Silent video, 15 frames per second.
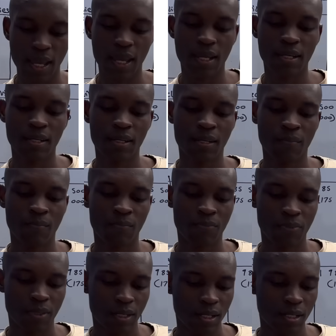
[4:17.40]
end
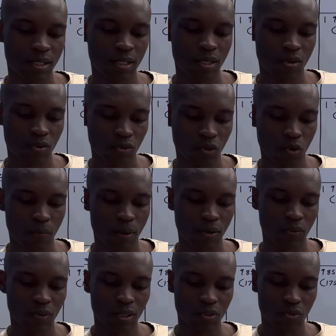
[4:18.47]
30 October
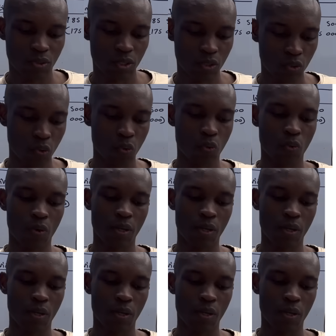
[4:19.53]
2022